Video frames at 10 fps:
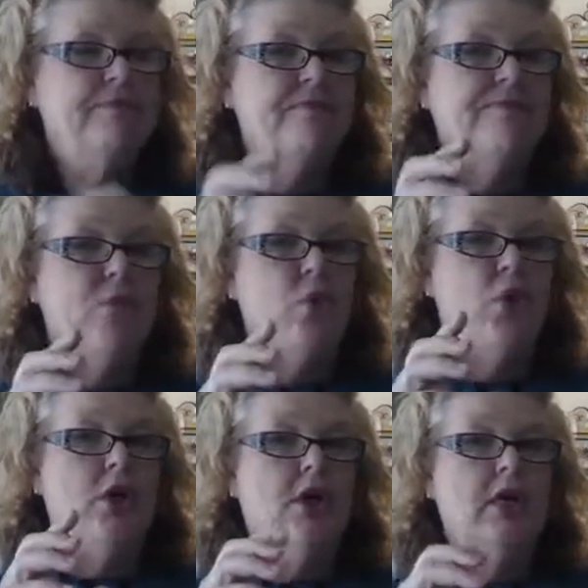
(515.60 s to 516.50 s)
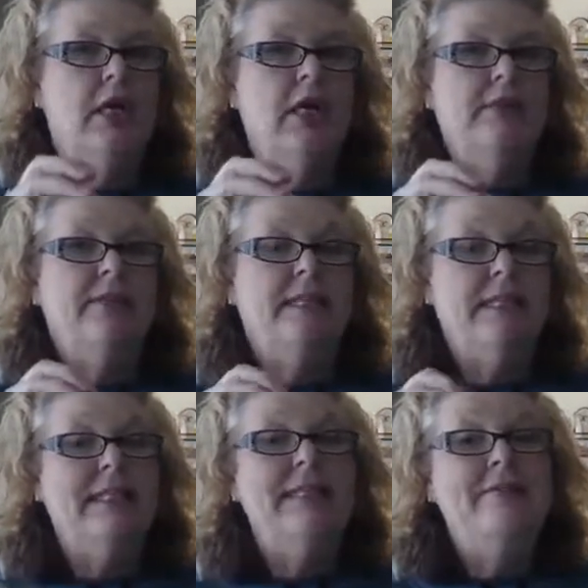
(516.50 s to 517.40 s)
for the
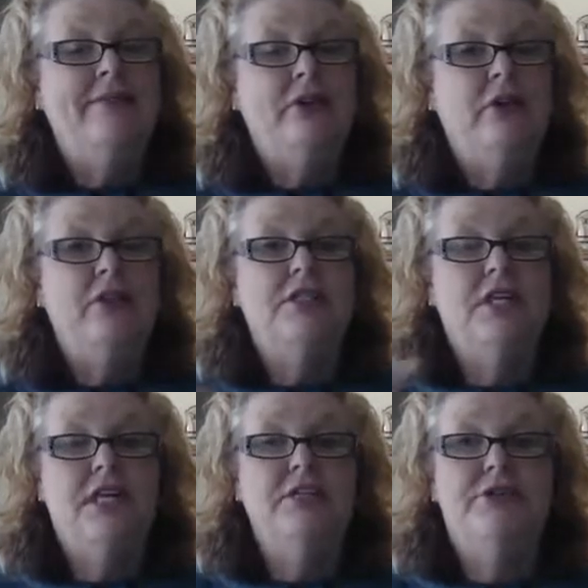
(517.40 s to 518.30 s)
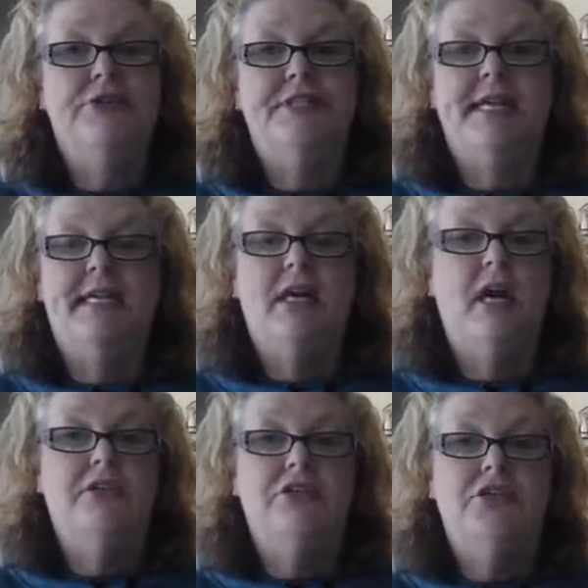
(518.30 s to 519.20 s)
liver to understand
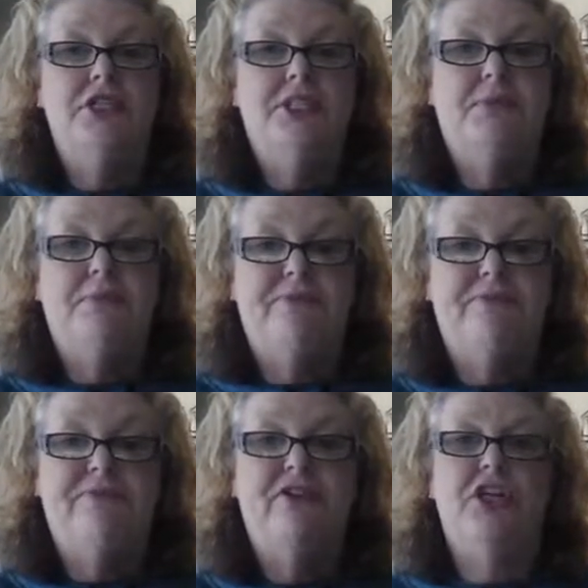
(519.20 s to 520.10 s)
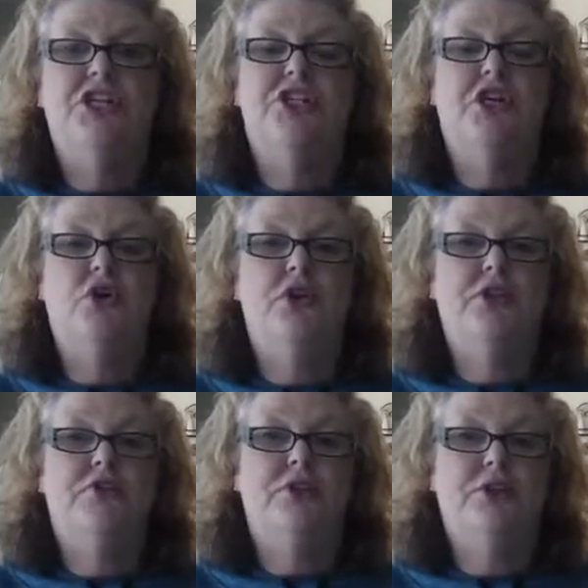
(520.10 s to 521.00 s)
not to just flush it on
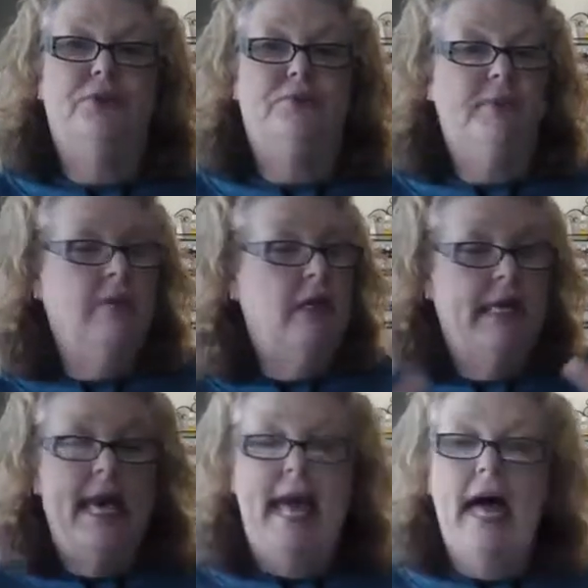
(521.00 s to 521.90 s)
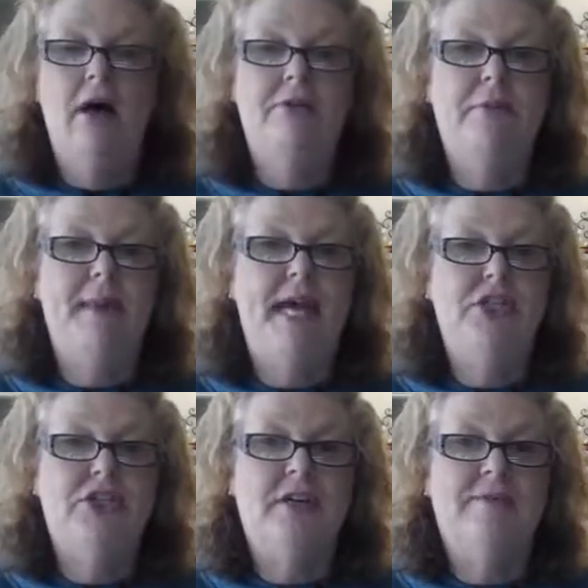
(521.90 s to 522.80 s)
through. Now, how the
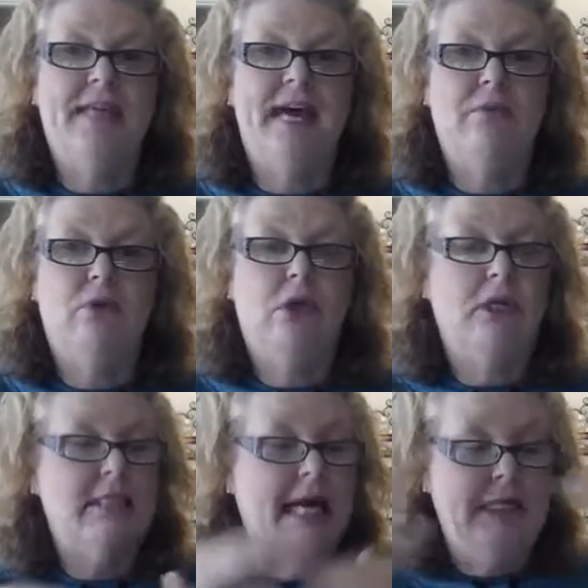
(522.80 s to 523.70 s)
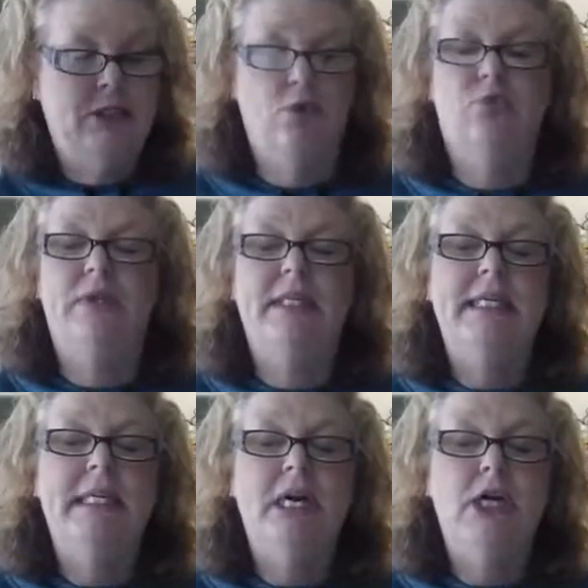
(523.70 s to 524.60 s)
magic of that works, I don't
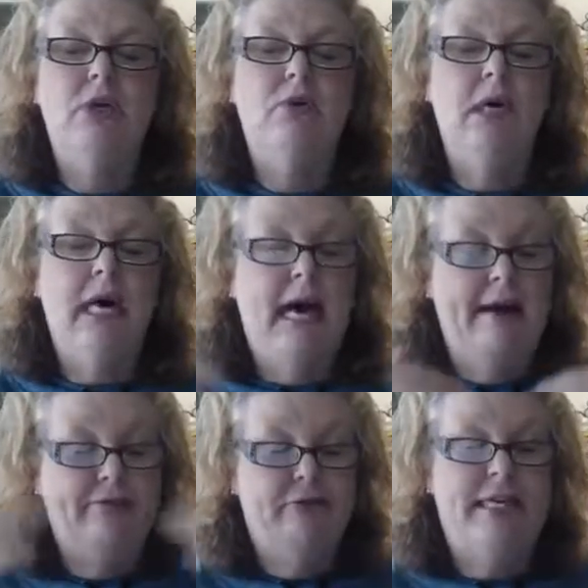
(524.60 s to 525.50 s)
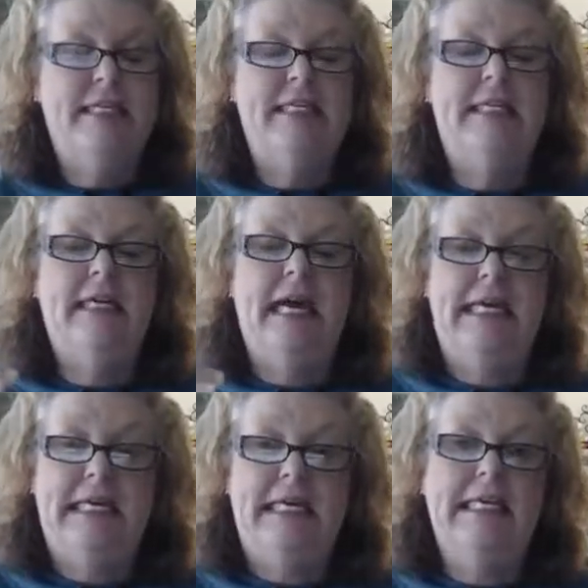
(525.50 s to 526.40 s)
really know. I've read it, I
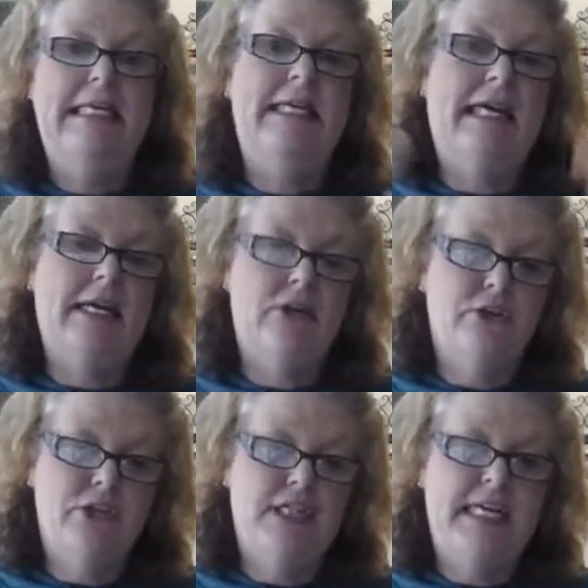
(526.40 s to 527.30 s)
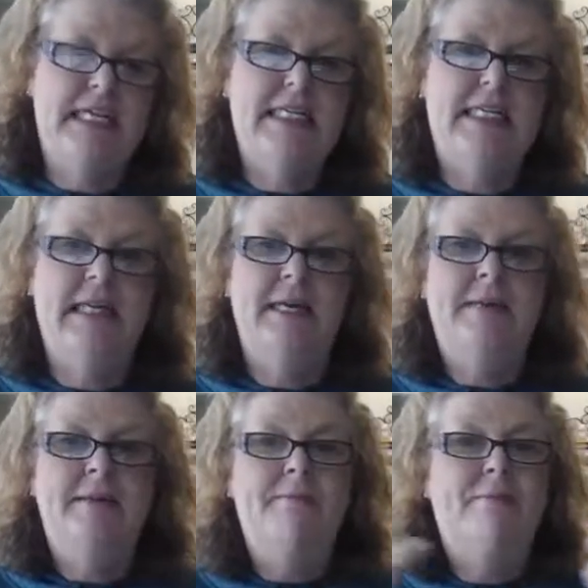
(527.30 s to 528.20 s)
get it, I understand it,
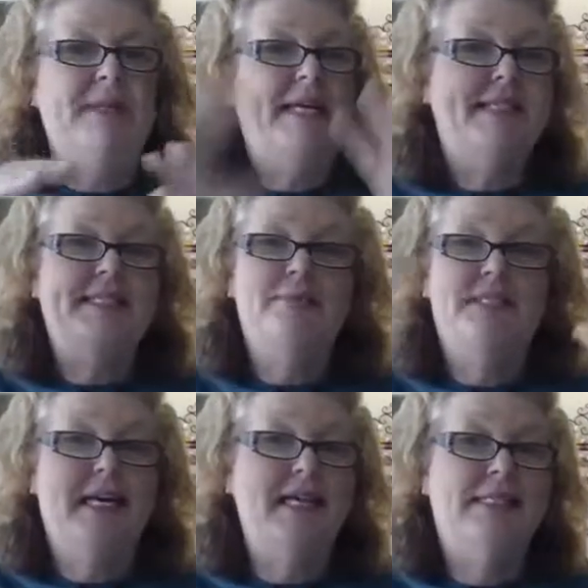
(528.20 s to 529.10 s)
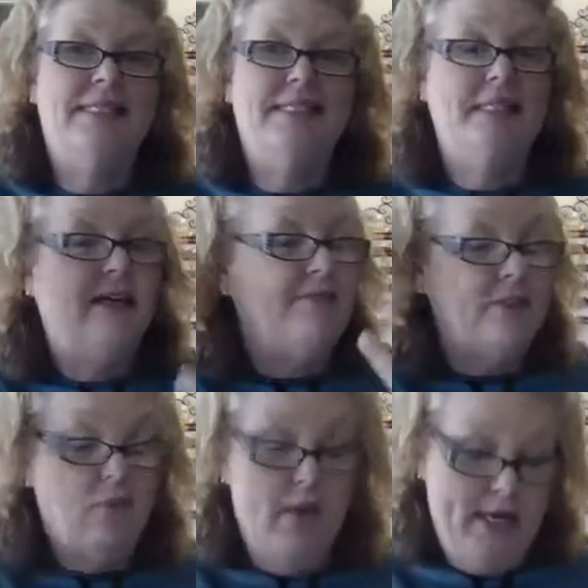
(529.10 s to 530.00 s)
but that's some sciencey stuff
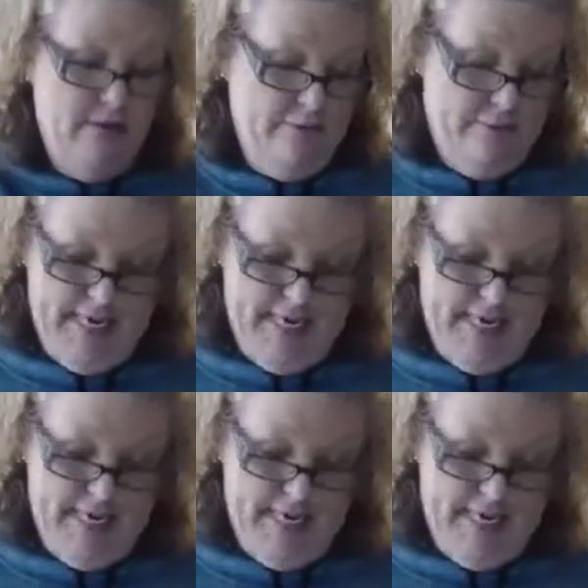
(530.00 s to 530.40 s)
that's way over my